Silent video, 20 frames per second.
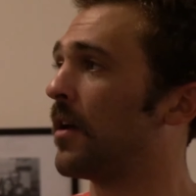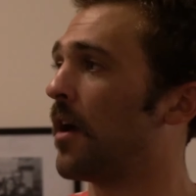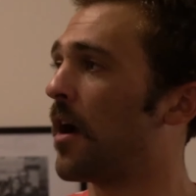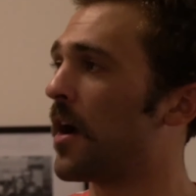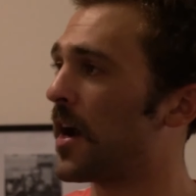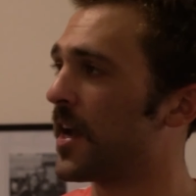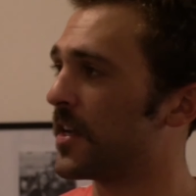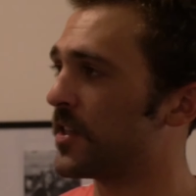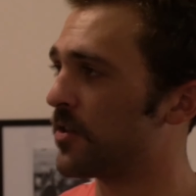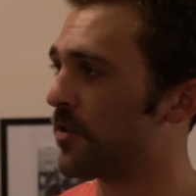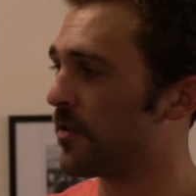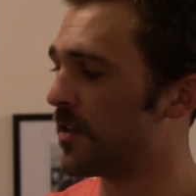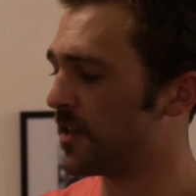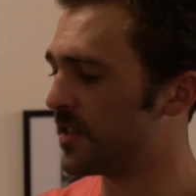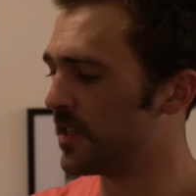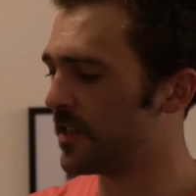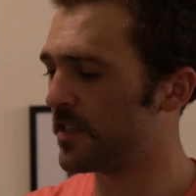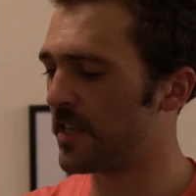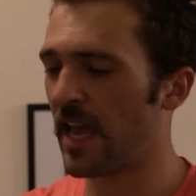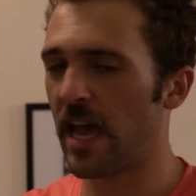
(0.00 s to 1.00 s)
All right, so
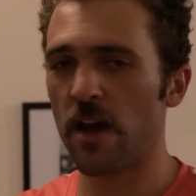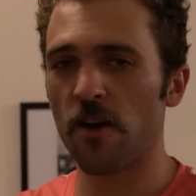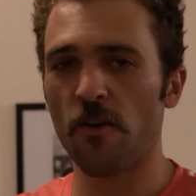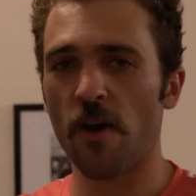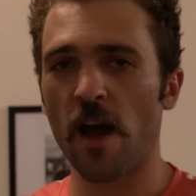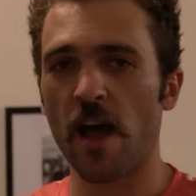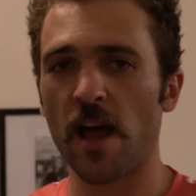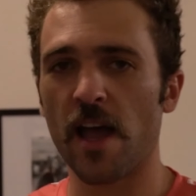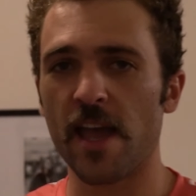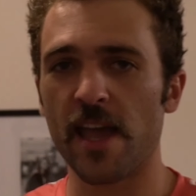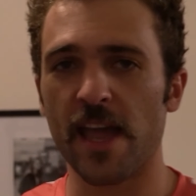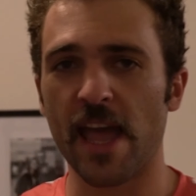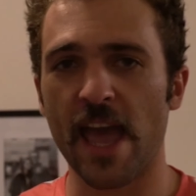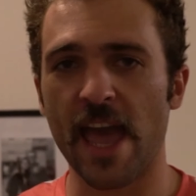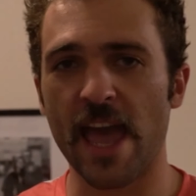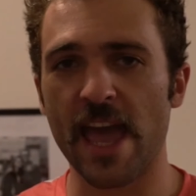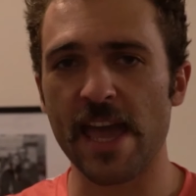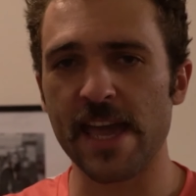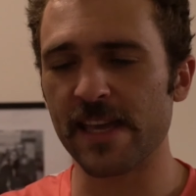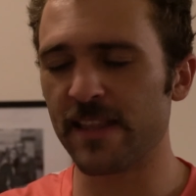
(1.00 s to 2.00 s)
this is how I
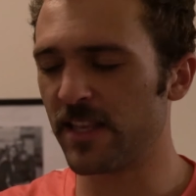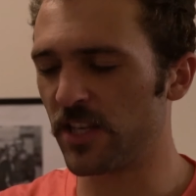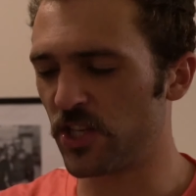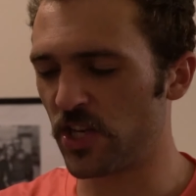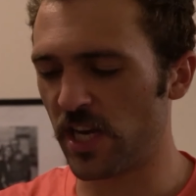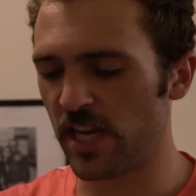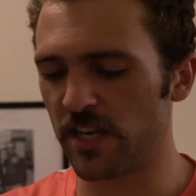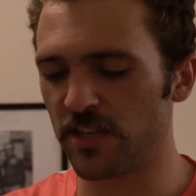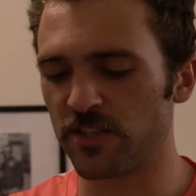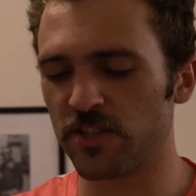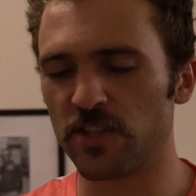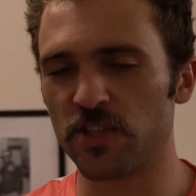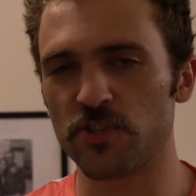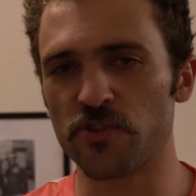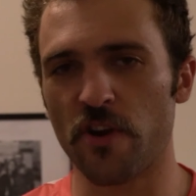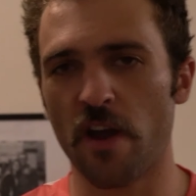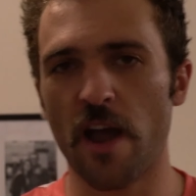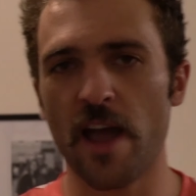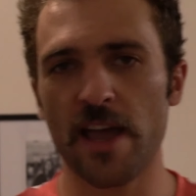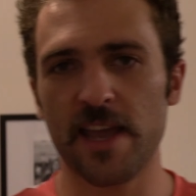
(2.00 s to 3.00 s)
hang the chains to
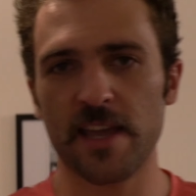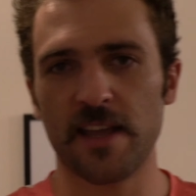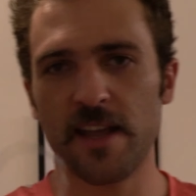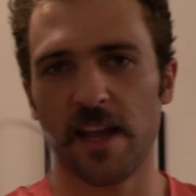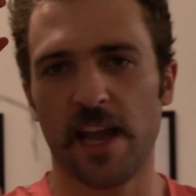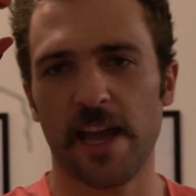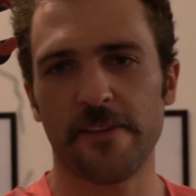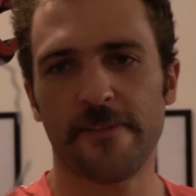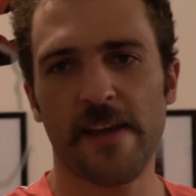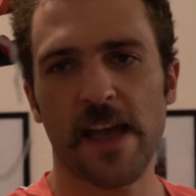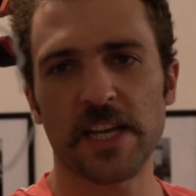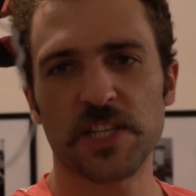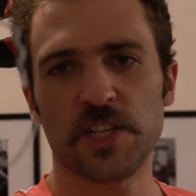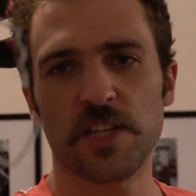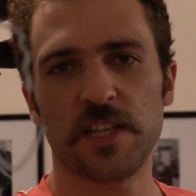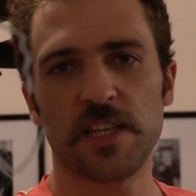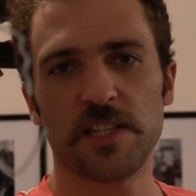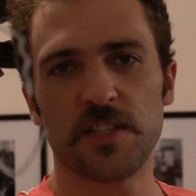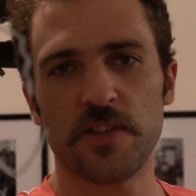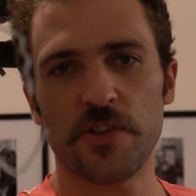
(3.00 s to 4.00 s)
dry. I
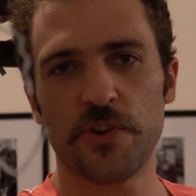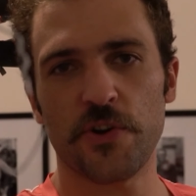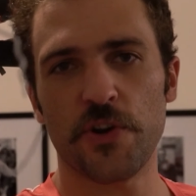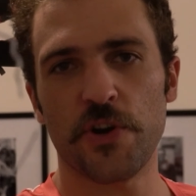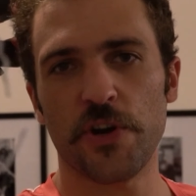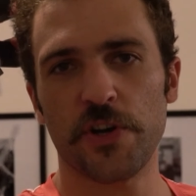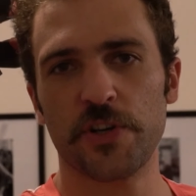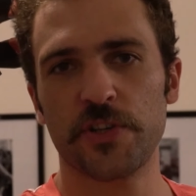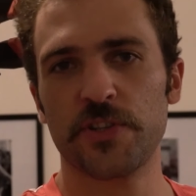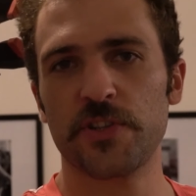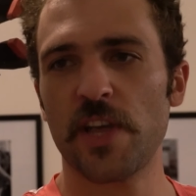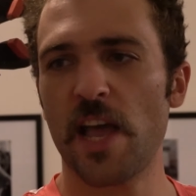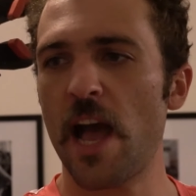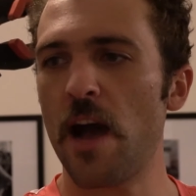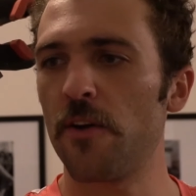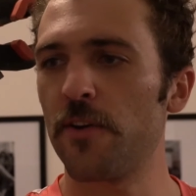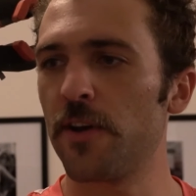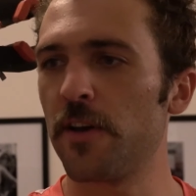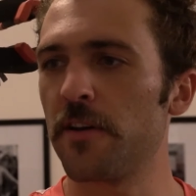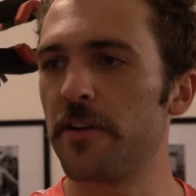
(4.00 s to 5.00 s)
fashion these little hooks
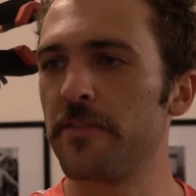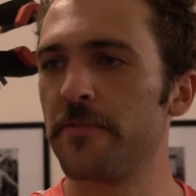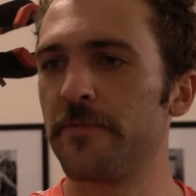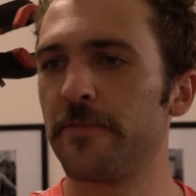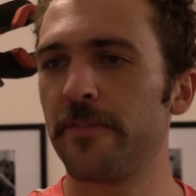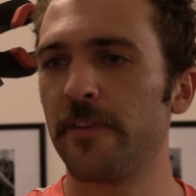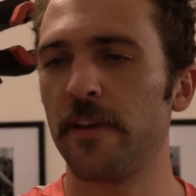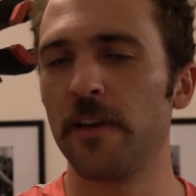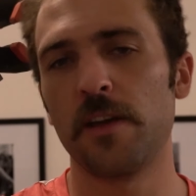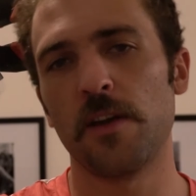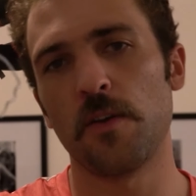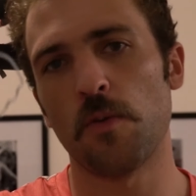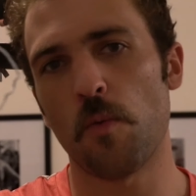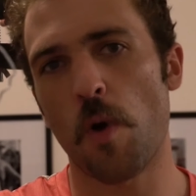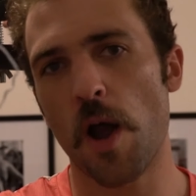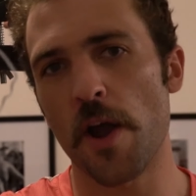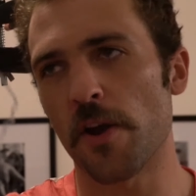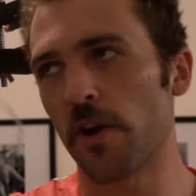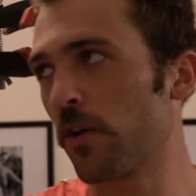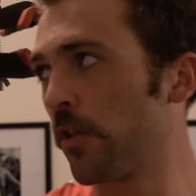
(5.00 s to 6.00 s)
out of
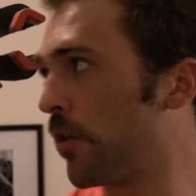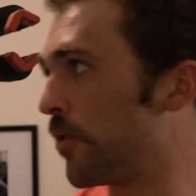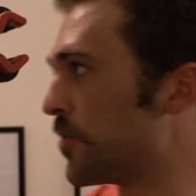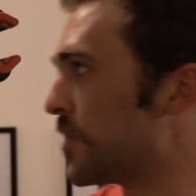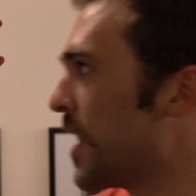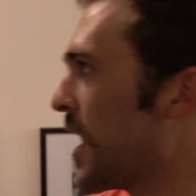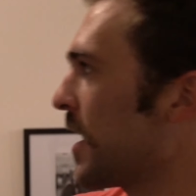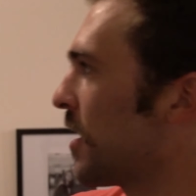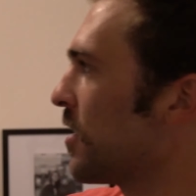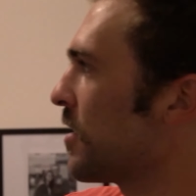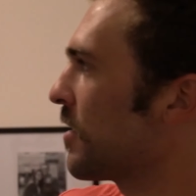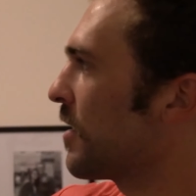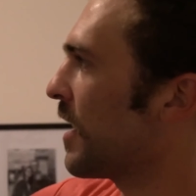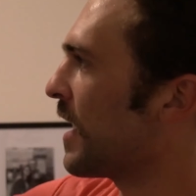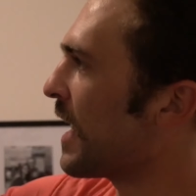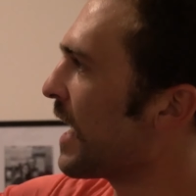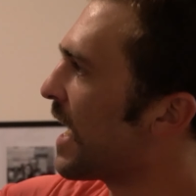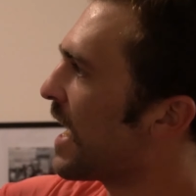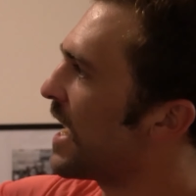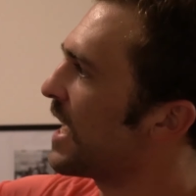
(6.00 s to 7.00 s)
wire clothes hanger,
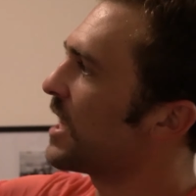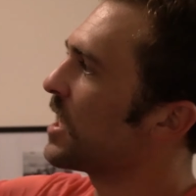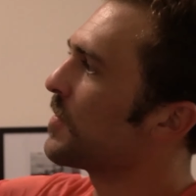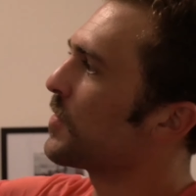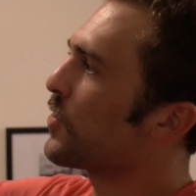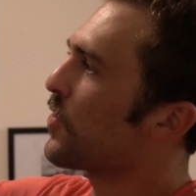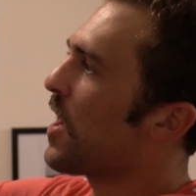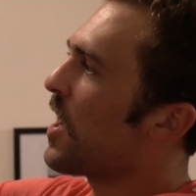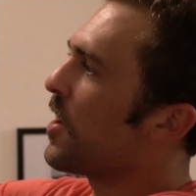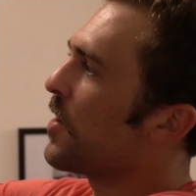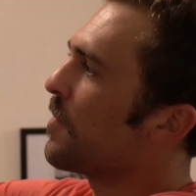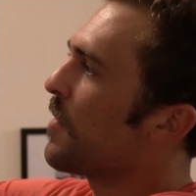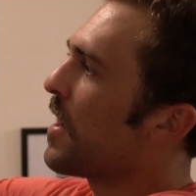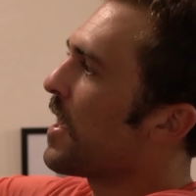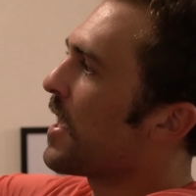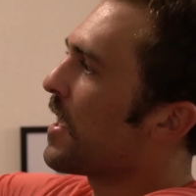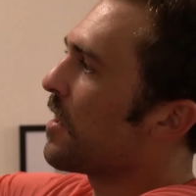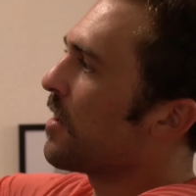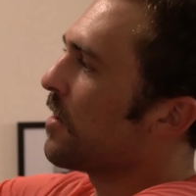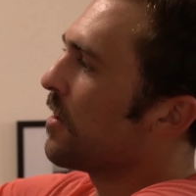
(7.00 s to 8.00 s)
and I hang them around
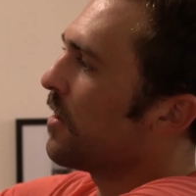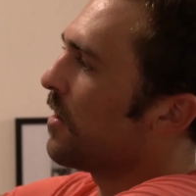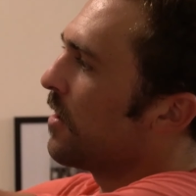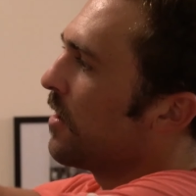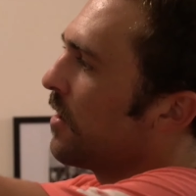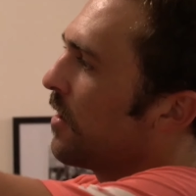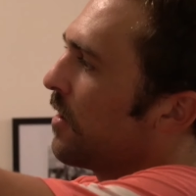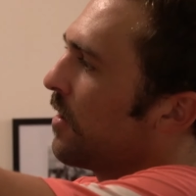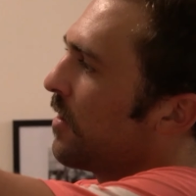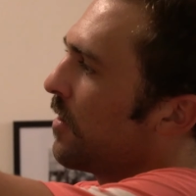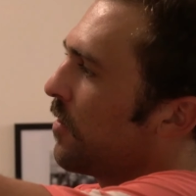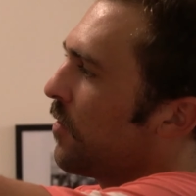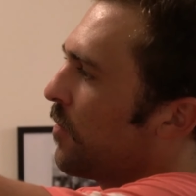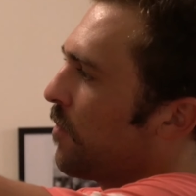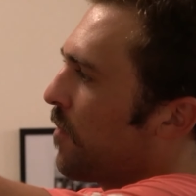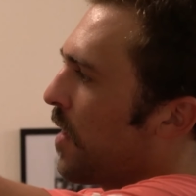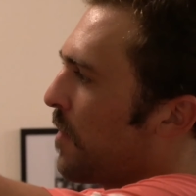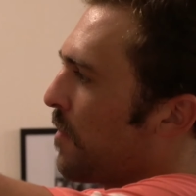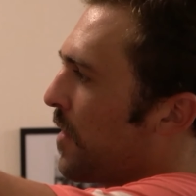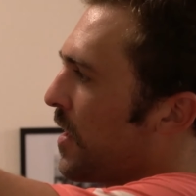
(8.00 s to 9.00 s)
my
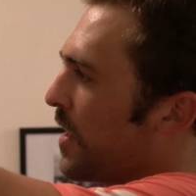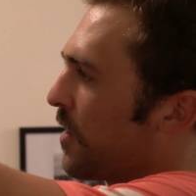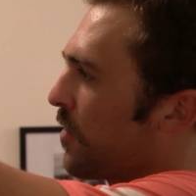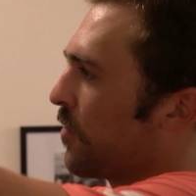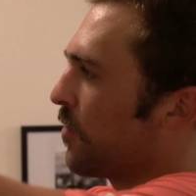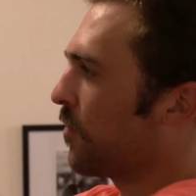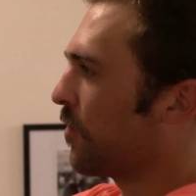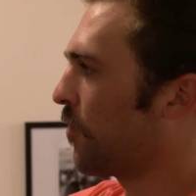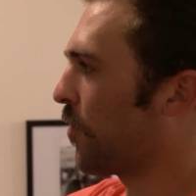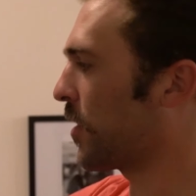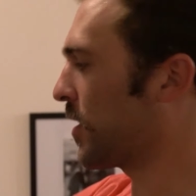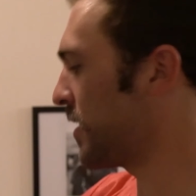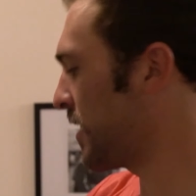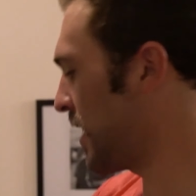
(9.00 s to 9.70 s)
bike work